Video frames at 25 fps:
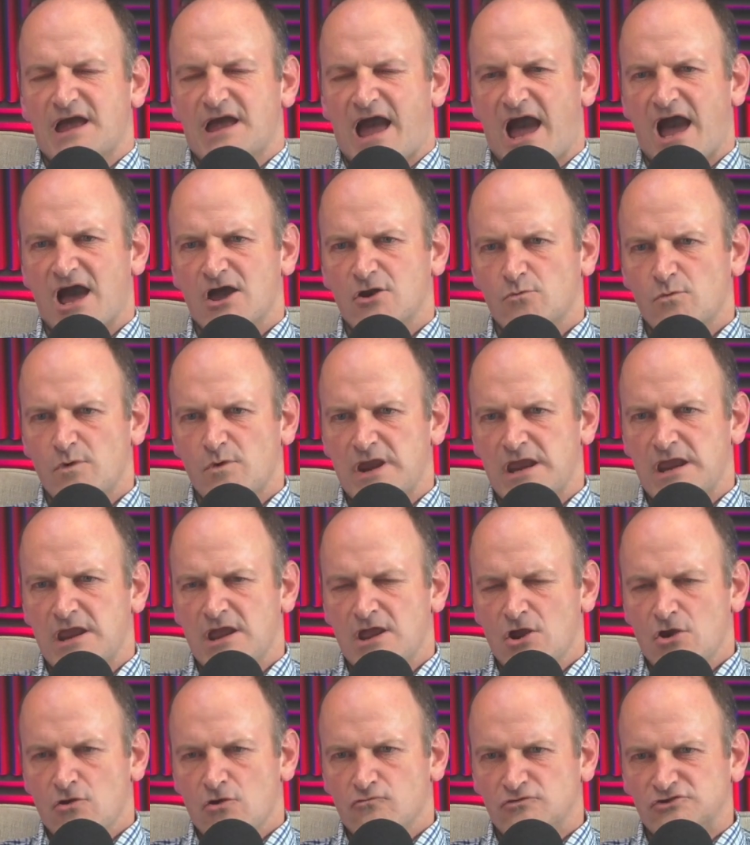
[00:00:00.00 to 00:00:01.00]
How do we
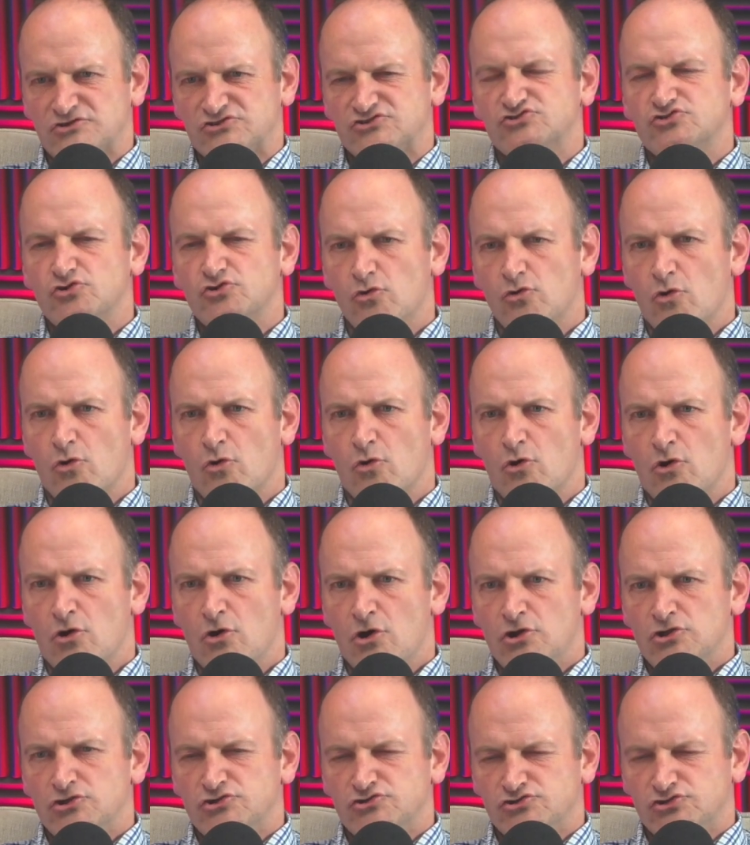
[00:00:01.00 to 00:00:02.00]
restore
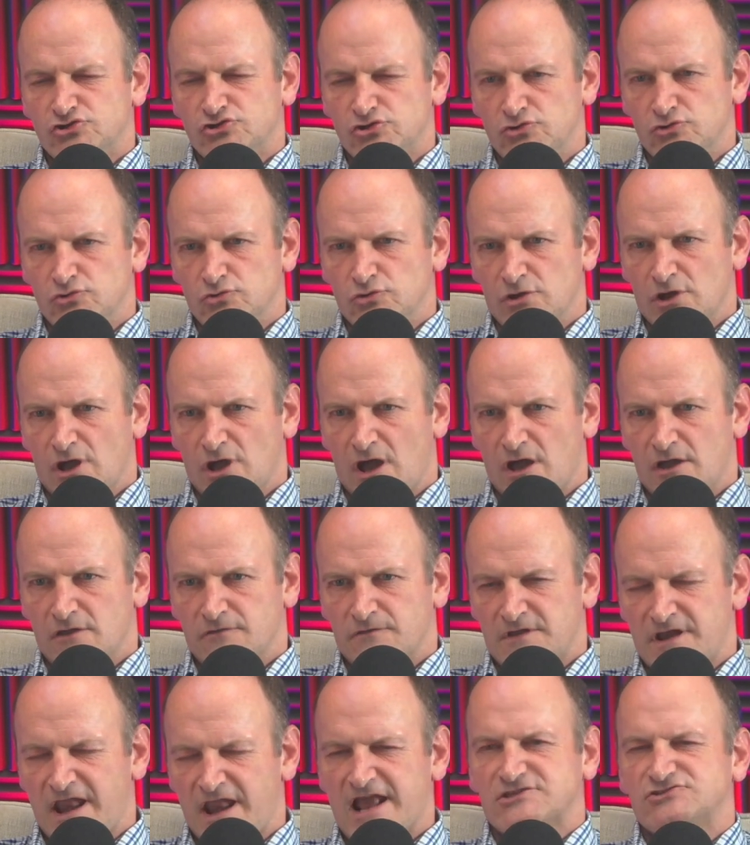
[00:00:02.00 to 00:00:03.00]
to
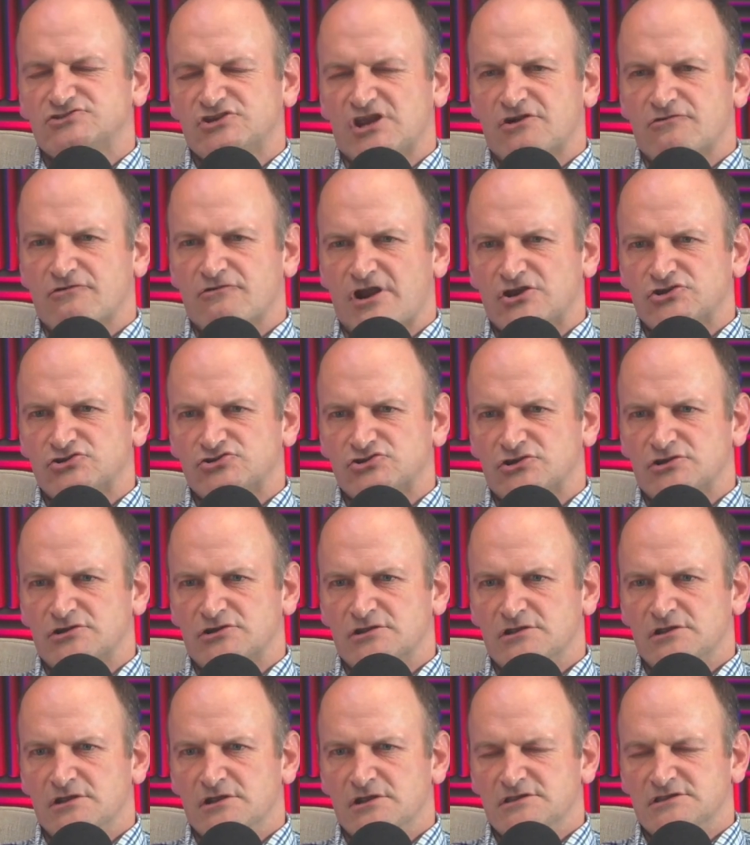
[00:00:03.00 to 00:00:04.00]
the next generation
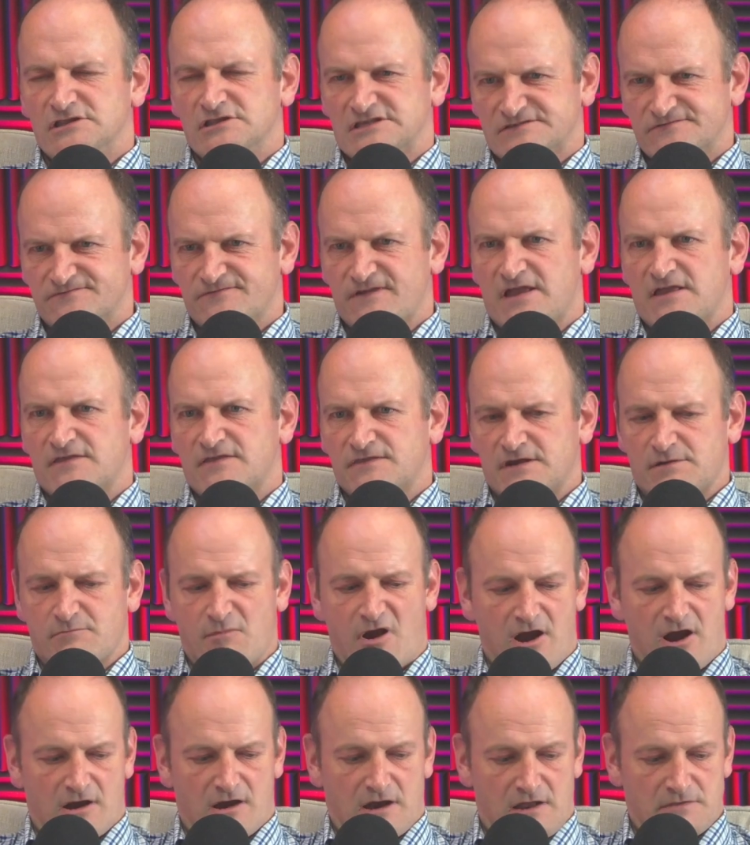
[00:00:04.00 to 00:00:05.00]
this faith in
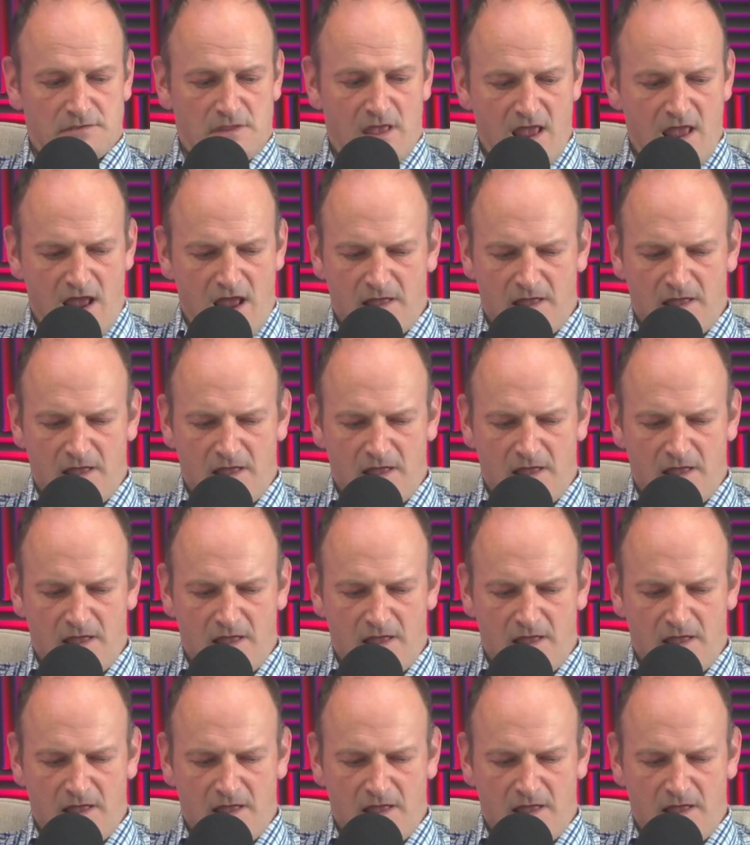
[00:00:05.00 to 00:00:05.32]
America?